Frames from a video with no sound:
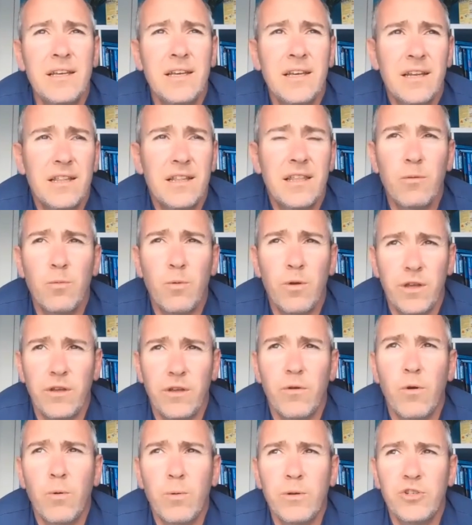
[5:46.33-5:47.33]
I think what
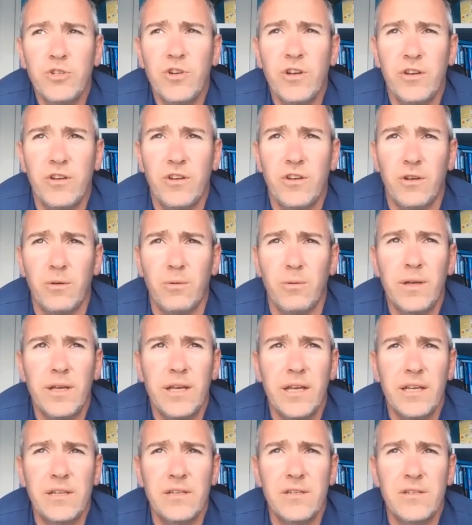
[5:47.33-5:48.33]
you're always trying to do
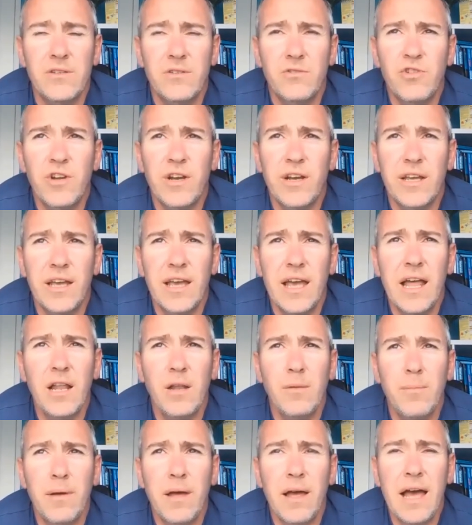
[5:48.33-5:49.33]
is trying to
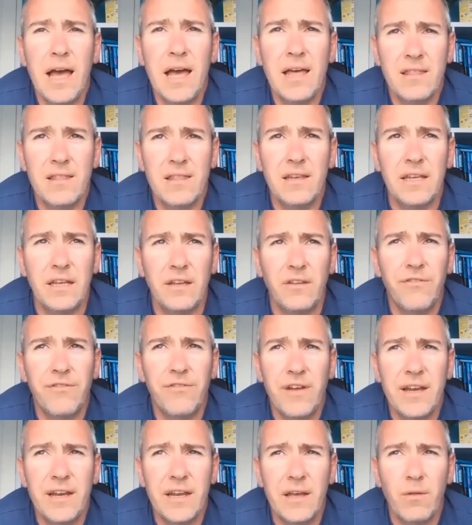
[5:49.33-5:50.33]
help athletes
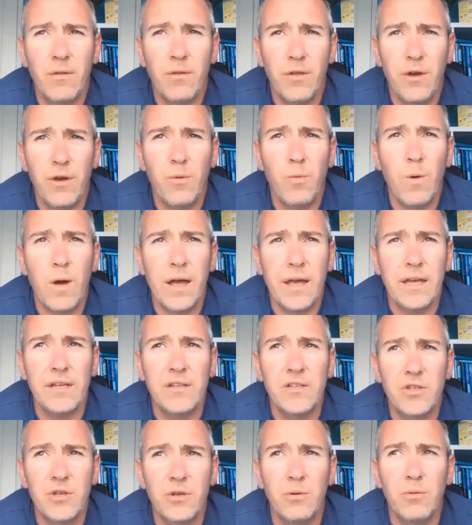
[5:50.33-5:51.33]
find out their way
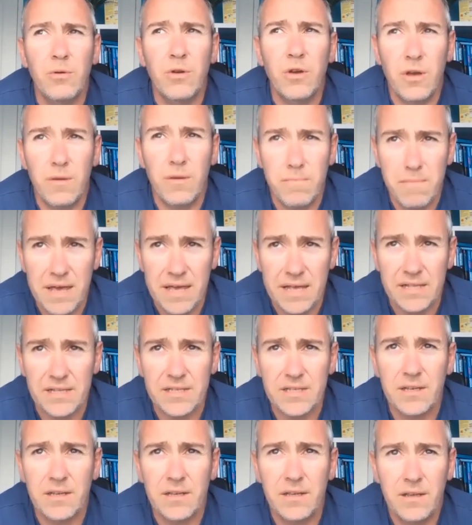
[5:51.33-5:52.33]
to commit
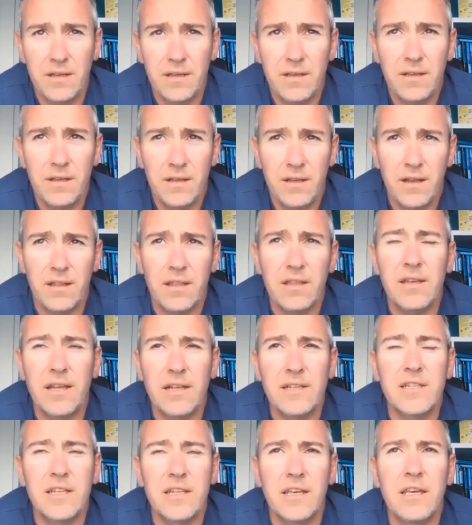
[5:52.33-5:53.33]
I think
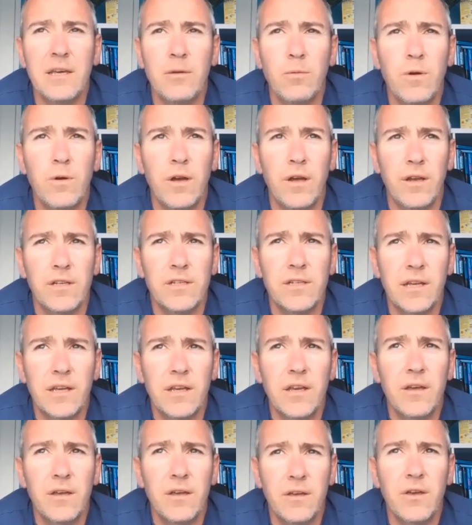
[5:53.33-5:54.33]
that's the key word is like
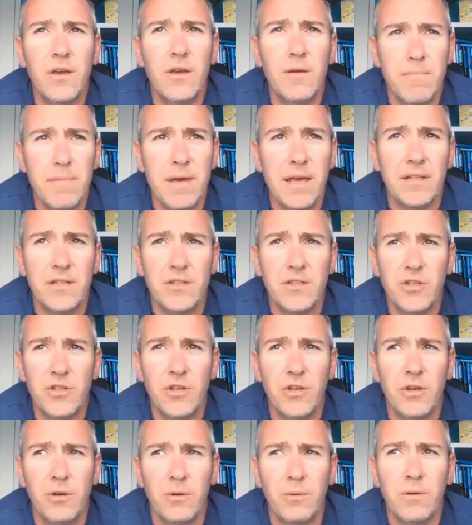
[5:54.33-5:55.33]
commit
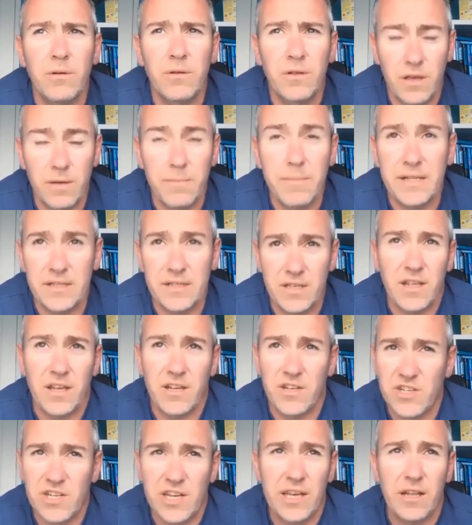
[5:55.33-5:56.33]
to commit to their
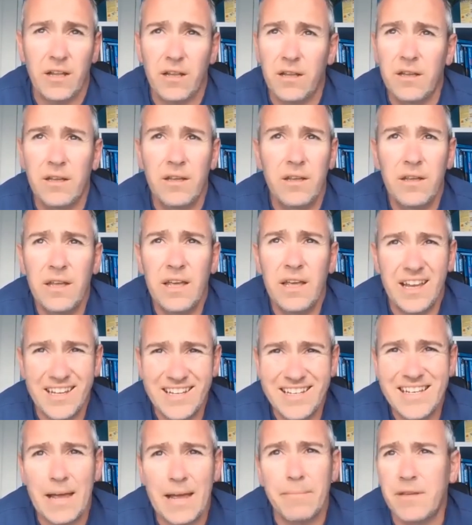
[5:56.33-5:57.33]
skill,
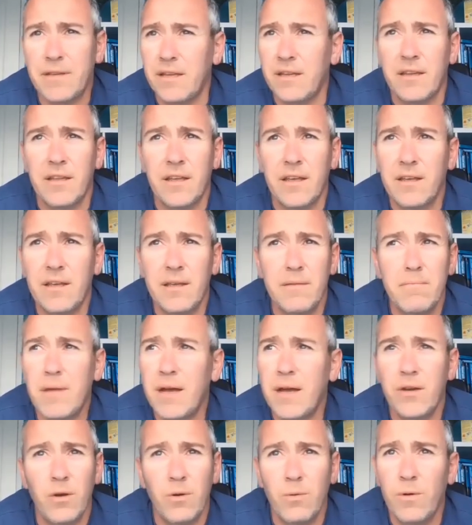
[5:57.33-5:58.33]
accepting that it
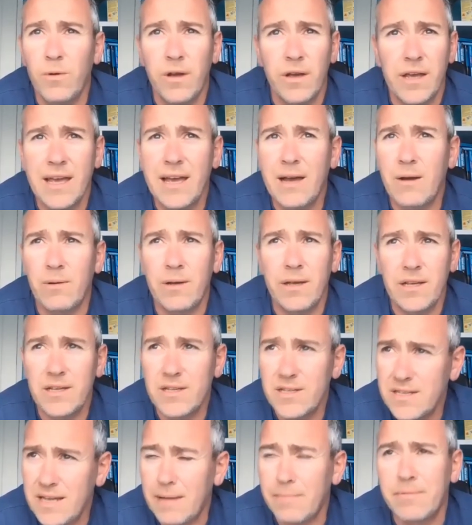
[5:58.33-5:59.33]
might not work out,
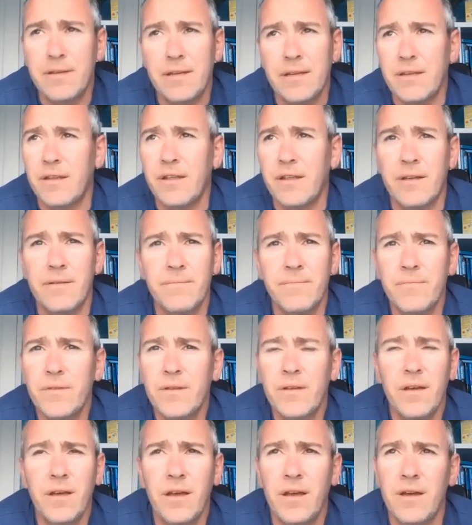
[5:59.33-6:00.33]
accepting that
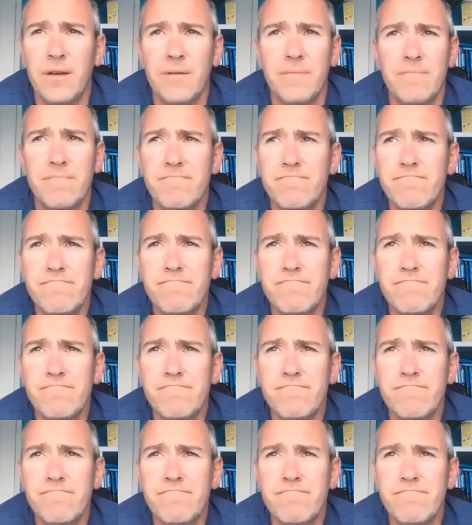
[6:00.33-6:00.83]
um,